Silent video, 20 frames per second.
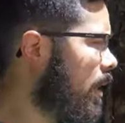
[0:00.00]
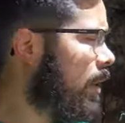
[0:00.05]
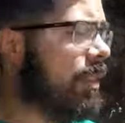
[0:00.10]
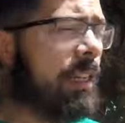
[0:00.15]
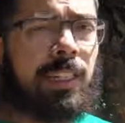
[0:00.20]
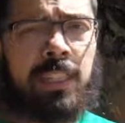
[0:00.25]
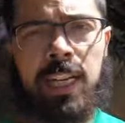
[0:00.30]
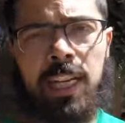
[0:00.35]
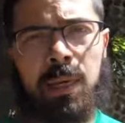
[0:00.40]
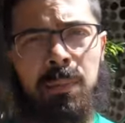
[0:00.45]
They
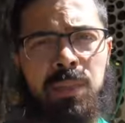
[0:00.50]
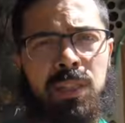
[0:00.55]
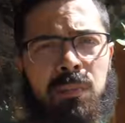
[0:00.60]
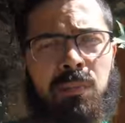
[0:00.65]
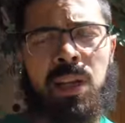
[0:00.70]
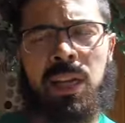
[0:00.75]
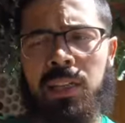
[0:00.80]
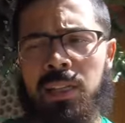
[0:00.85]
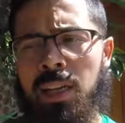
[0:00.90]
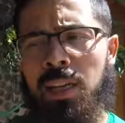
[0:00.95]
take up
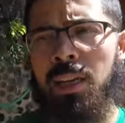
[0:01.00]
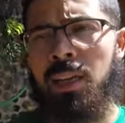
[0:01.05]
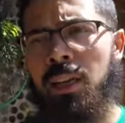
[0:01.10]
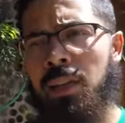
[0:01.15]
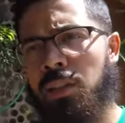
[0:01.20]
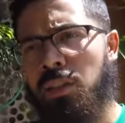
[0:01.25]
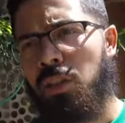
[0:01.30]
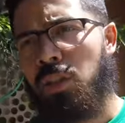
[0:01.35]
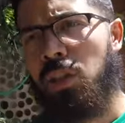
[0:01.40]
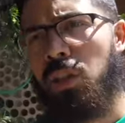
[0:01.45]
cement,
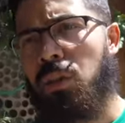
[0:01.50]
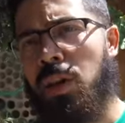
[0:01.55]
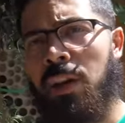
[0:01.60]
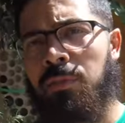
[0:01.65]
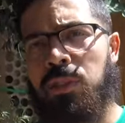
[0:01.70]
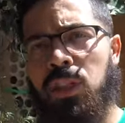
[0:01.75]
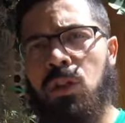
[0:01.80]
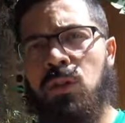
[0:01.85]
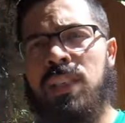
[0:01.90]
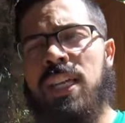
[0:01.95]
so you don't have
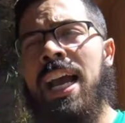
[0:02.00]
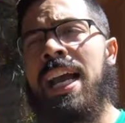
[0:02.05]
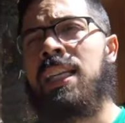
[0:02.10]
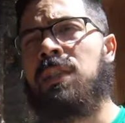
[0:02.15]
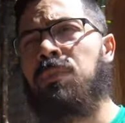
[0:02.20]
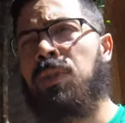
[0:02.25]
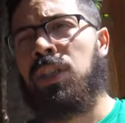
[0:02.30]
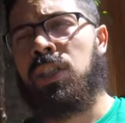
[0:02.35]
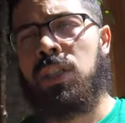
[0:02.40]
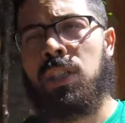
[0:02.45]
to use as
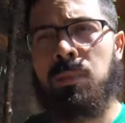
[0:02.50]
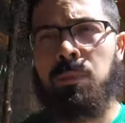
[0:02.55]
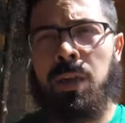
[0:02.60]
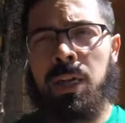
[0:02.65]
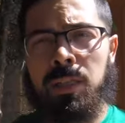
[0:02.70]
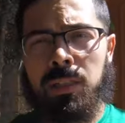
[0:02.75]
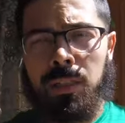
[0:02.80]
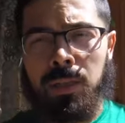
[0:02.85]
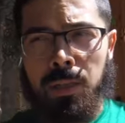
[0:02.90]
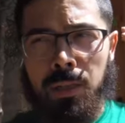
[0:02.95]
much
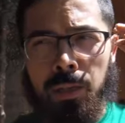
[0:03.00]
cement.